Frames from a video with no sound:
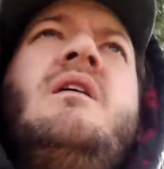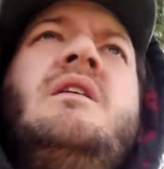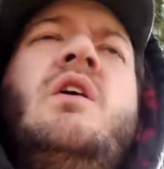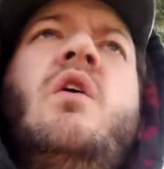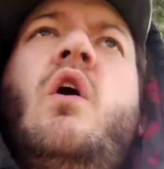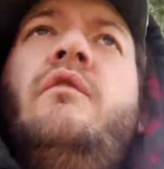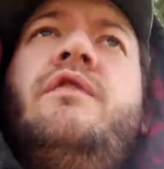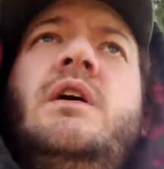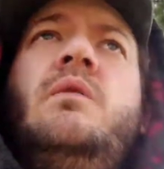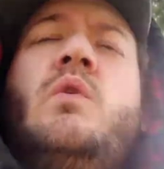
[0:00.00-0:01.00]
You know,
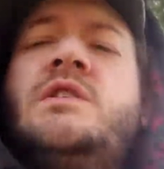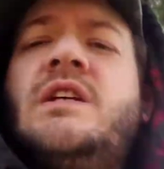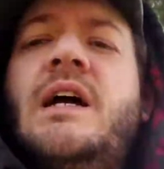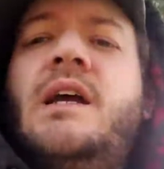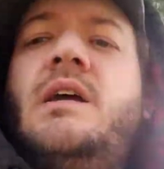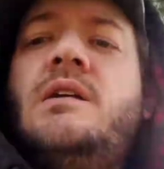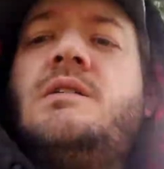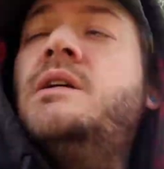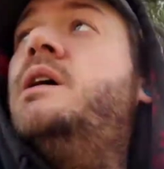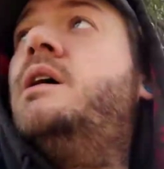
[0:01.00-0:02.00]
hopefully once I get,
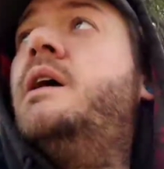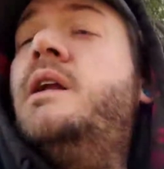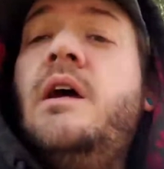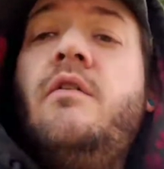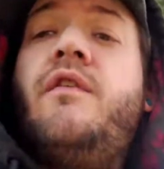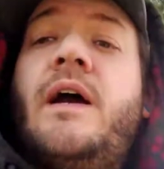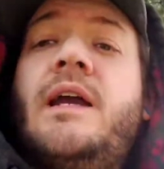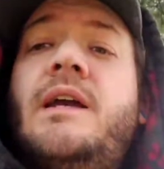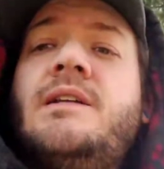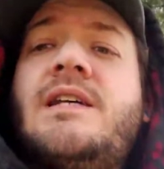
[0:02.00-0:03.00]
and if I
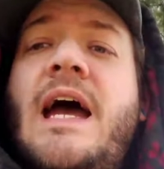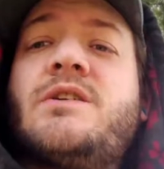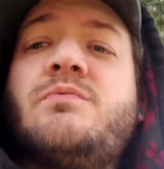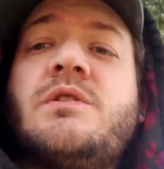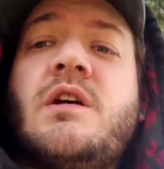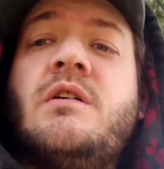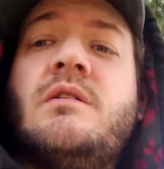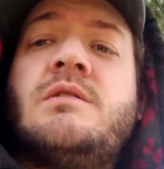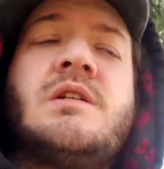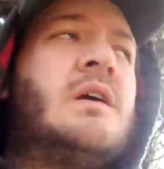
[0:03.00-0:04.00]
get tax
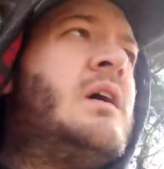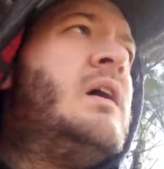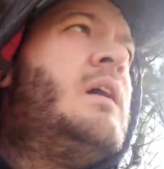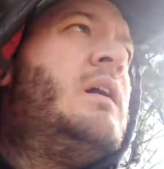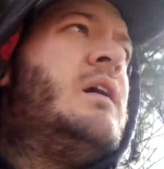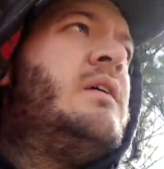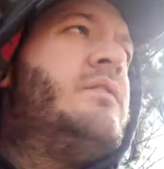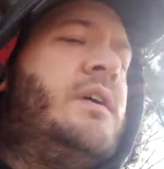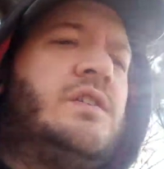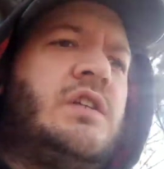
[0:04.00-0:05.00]
returns
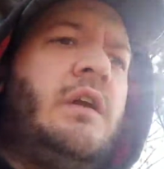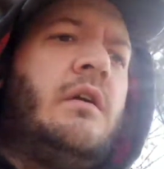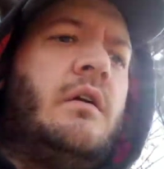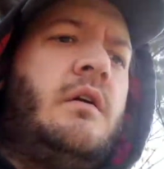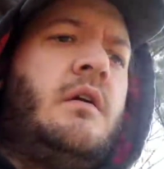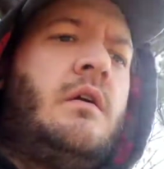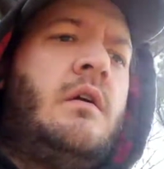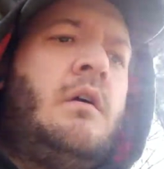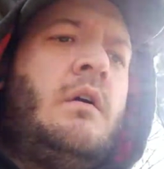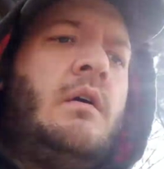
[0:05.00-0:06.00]
this year,
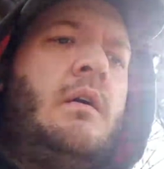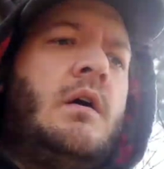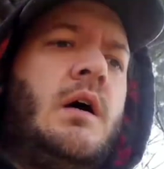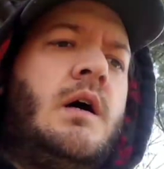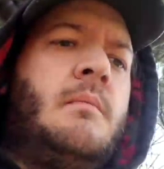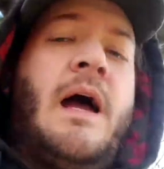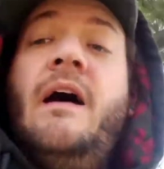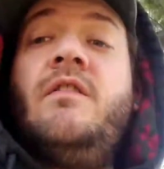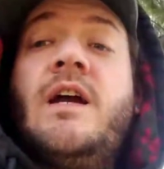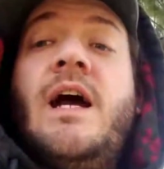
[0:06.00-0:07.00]
I
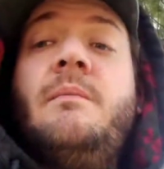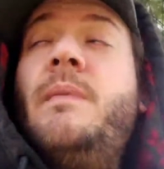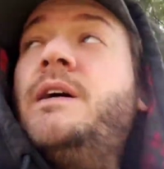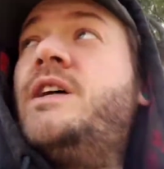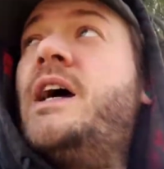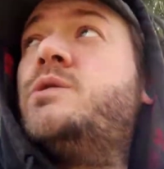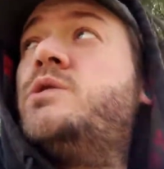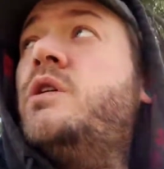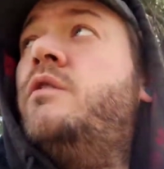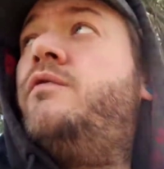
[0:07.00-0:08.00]
haven't gotten my tax
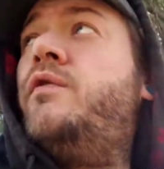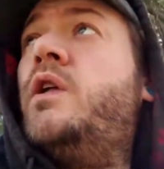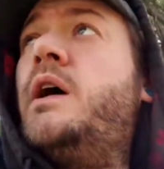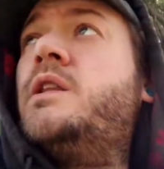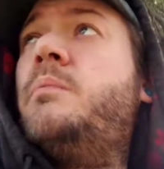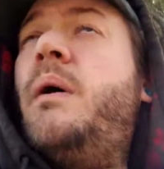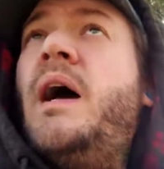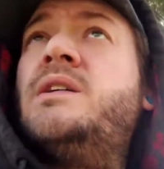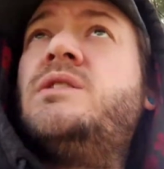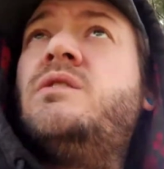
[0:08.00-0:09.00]
return for like the
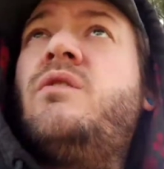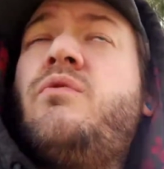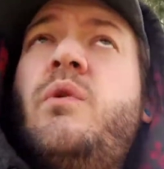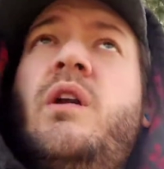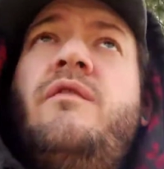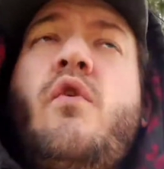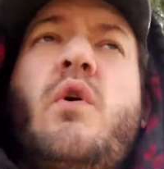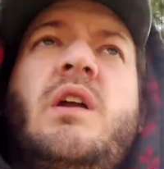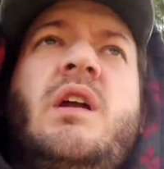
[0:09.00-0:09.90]
past 3 to 4